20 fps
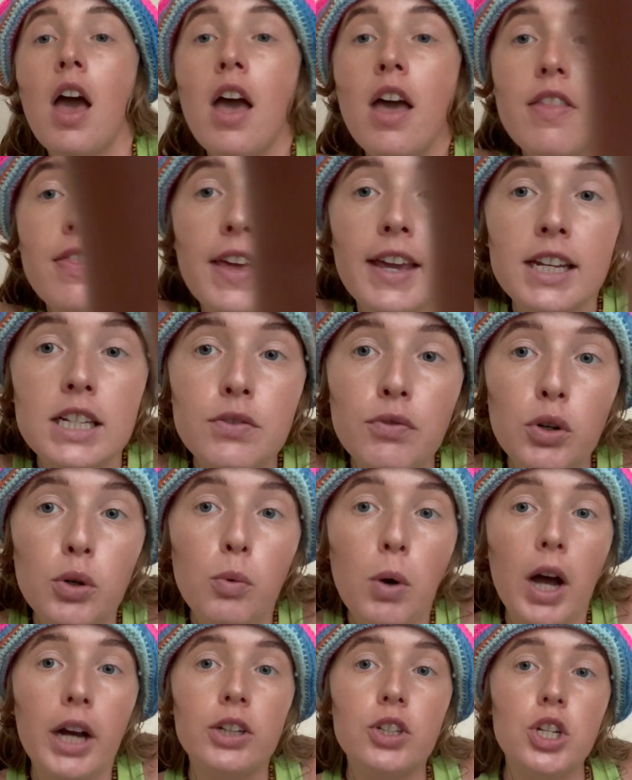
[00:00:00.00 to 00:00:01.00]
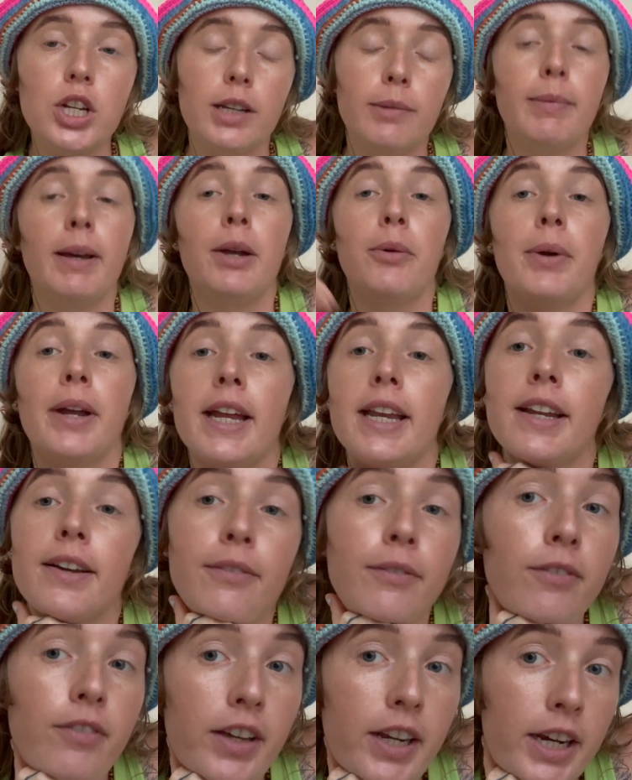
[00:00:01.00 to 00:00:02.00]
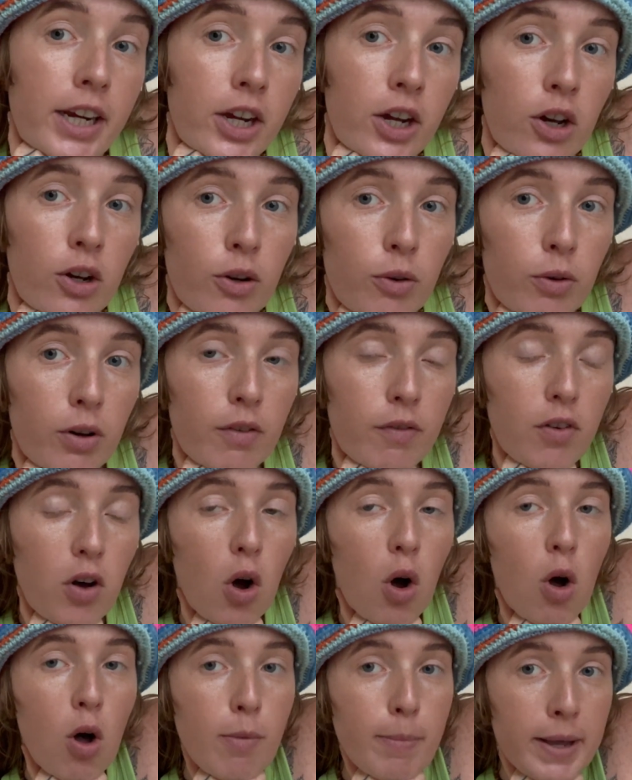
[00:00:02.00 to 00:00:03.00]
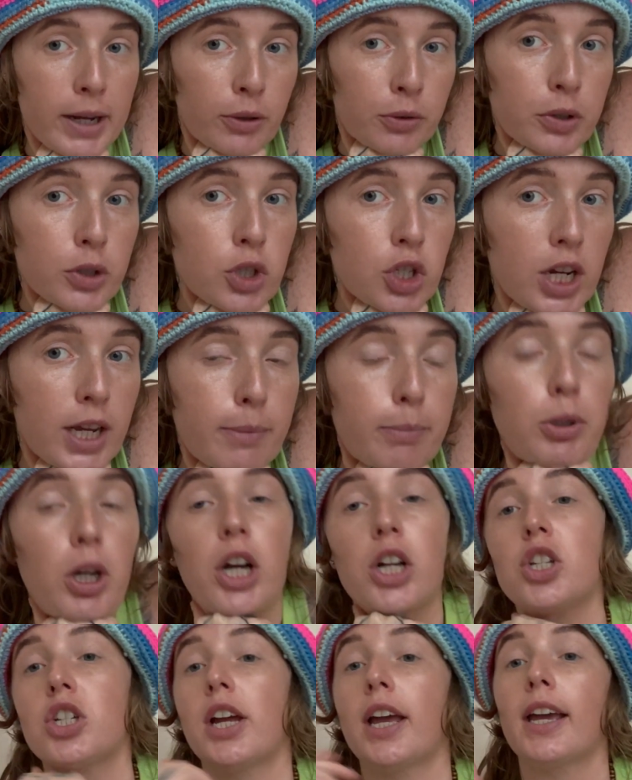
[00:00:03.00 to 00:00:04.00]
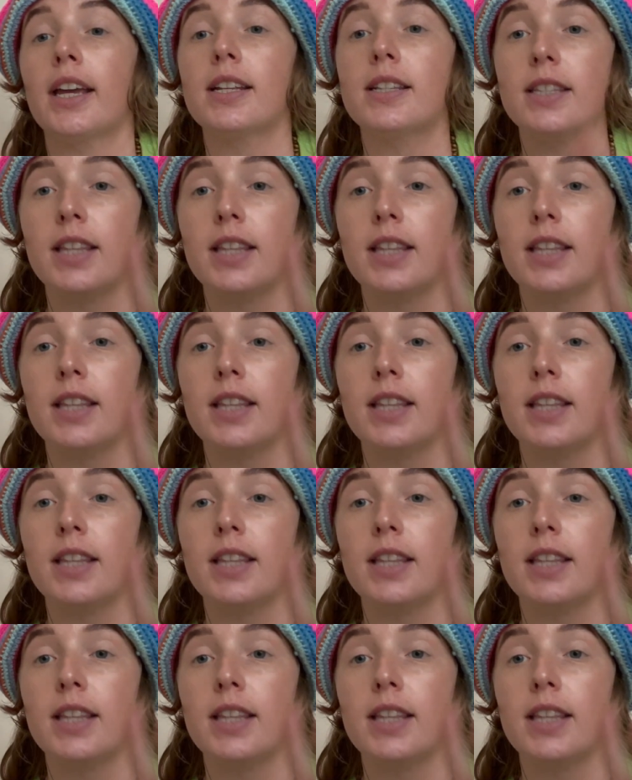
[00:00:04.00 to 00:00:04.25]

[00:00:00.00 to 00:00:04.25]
Thanks for watching my random video of all my crochet projects